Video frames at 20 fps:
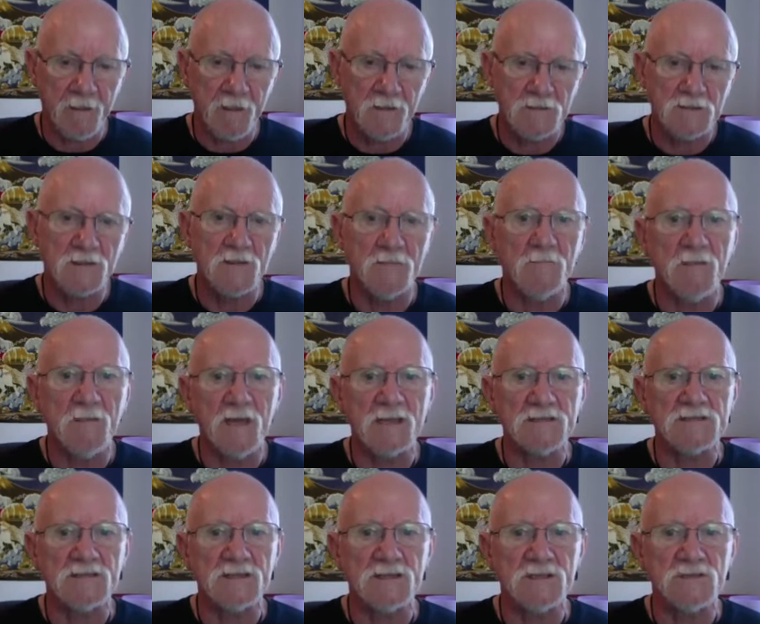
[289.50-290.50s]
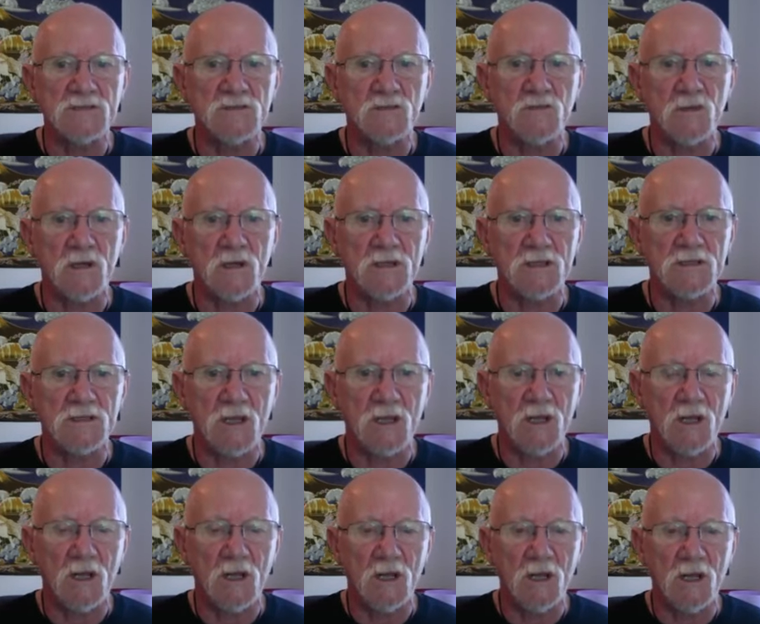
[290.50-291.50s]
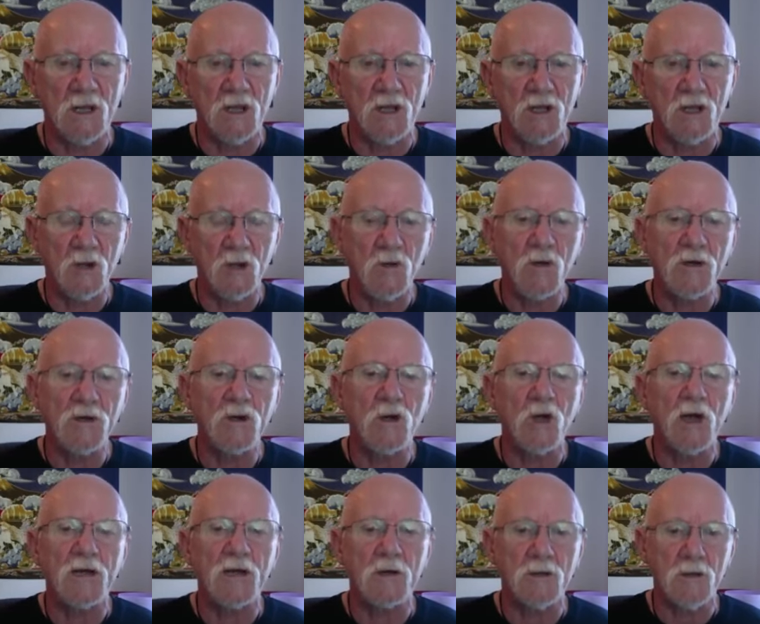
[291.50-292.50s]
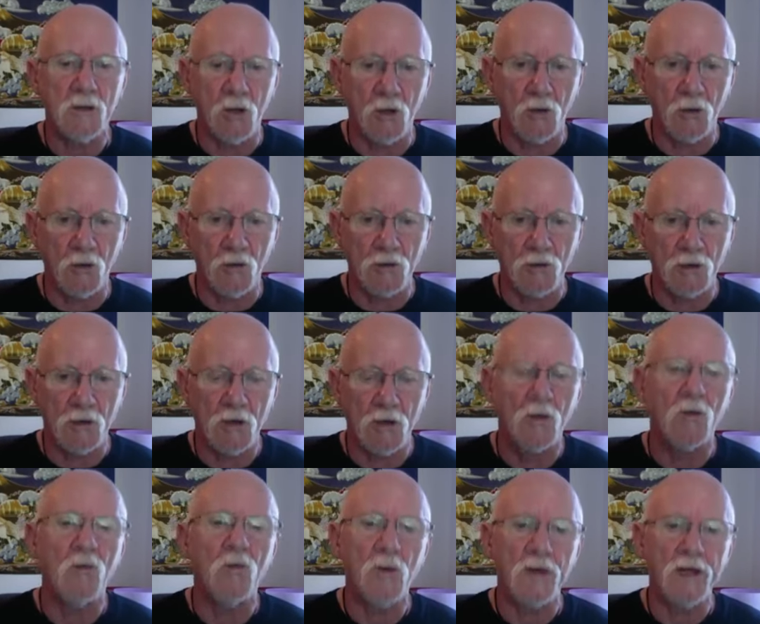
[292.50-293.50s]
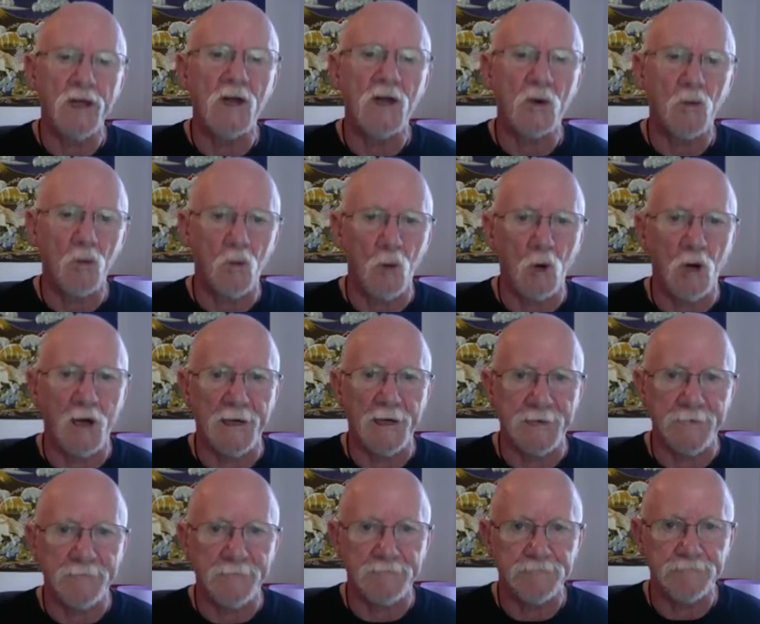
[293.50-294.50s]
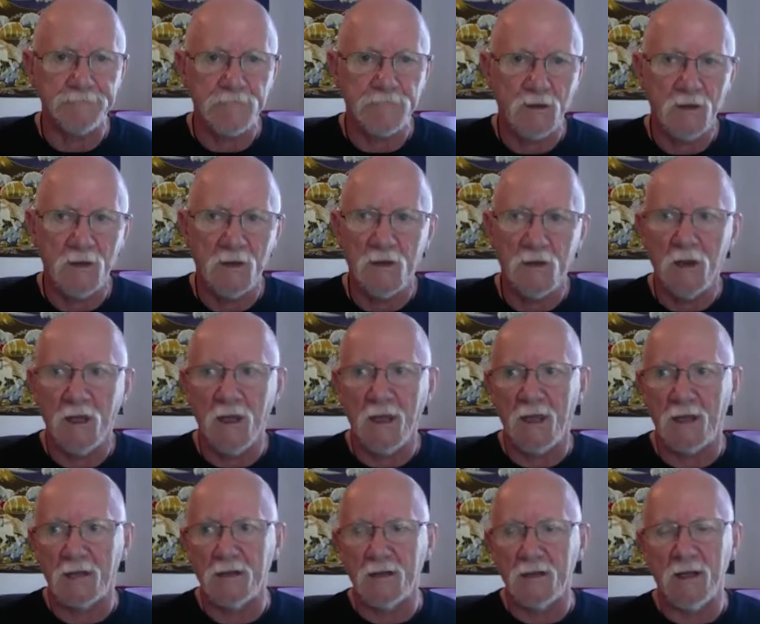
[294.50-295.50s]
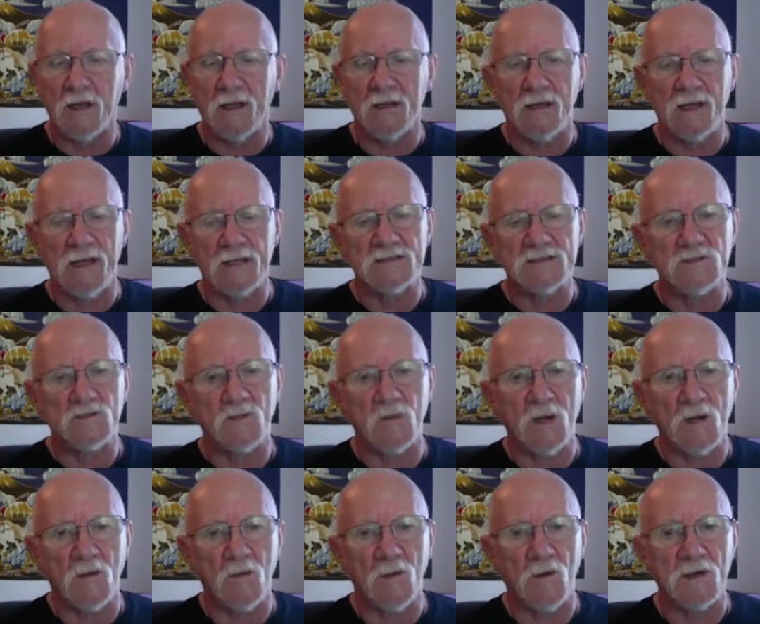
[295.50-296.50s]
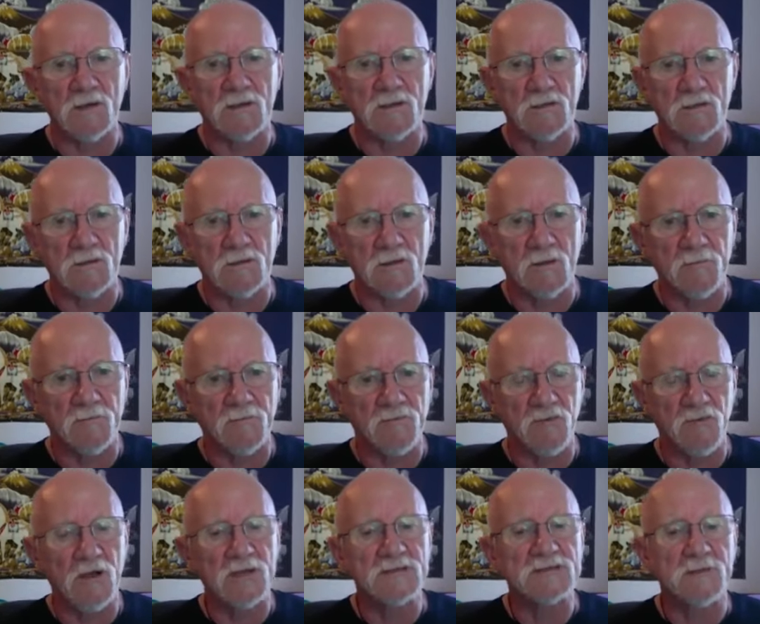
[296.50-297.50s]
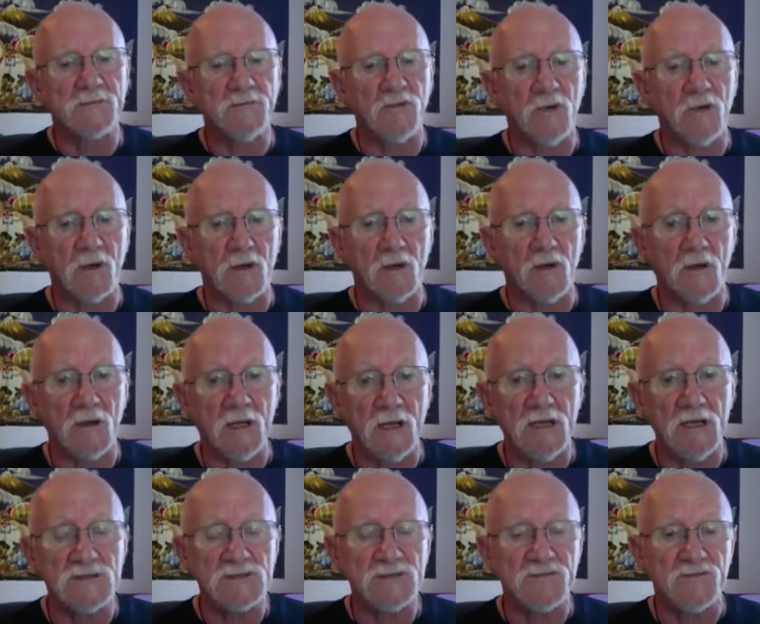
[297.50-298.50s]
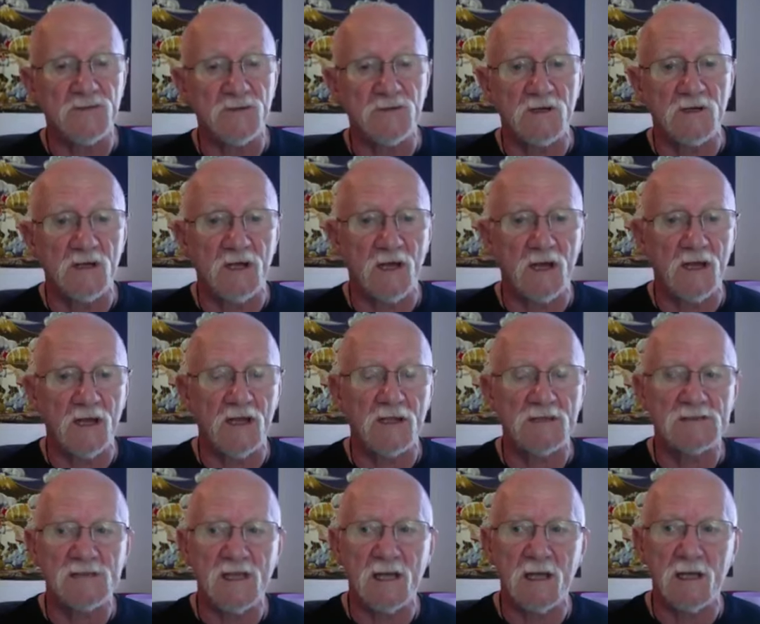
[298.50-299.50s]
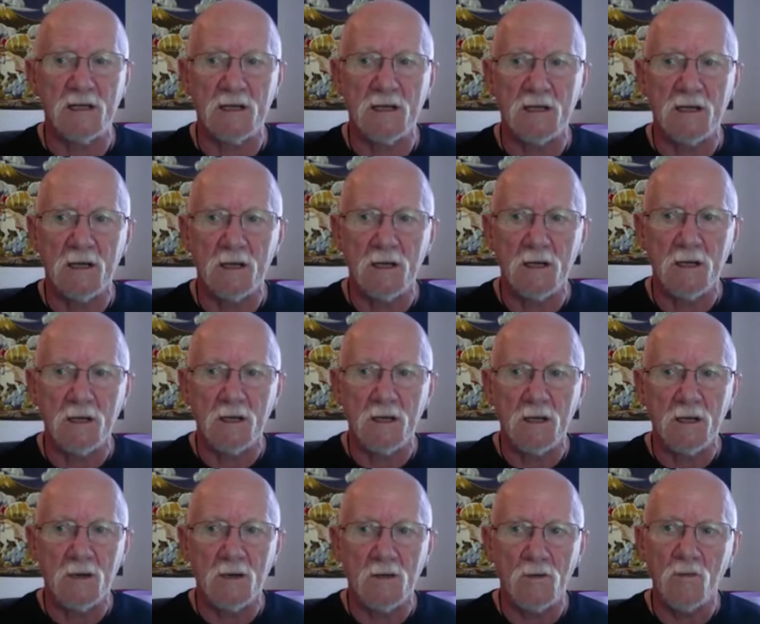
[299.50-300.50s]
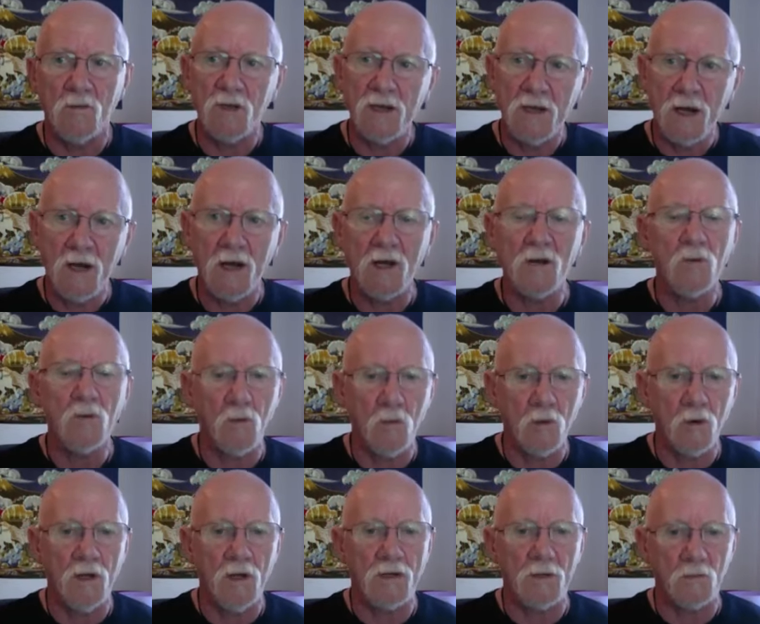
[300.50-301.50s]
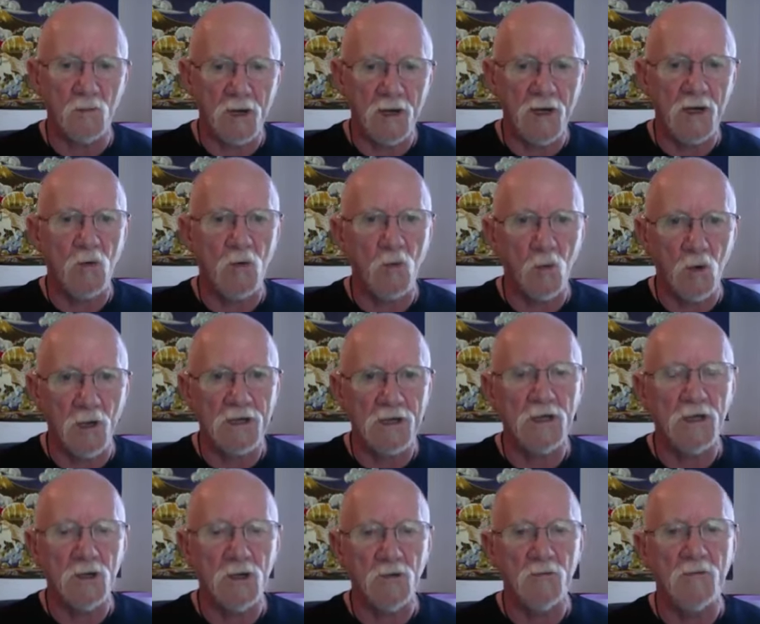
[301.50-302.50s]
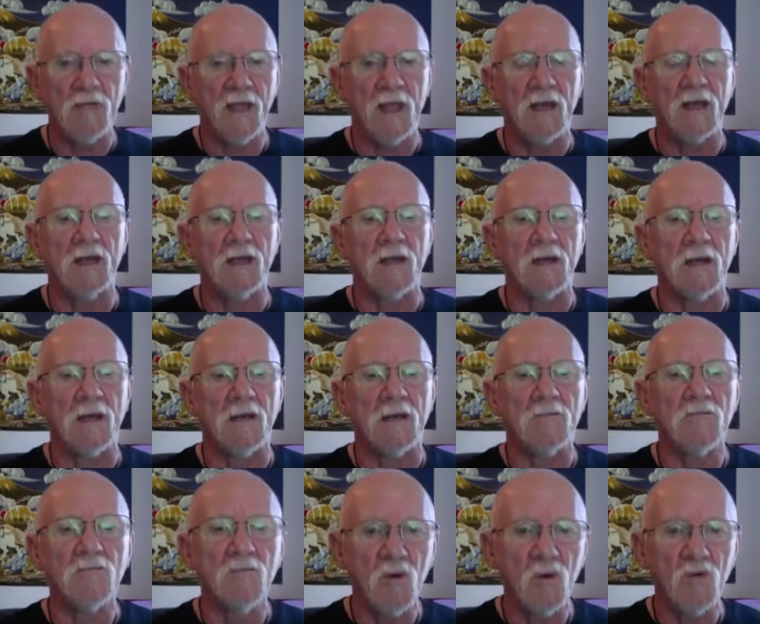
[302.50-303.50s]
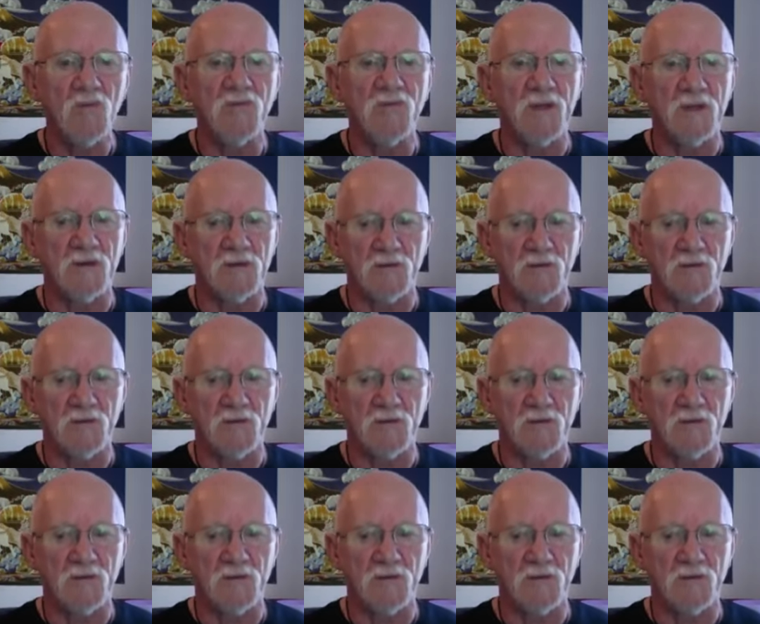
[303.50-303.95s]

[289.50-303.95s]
So the message was, you are not alone, we are one. And that's what I want to impress upon each of you today, is that We are one humanity moving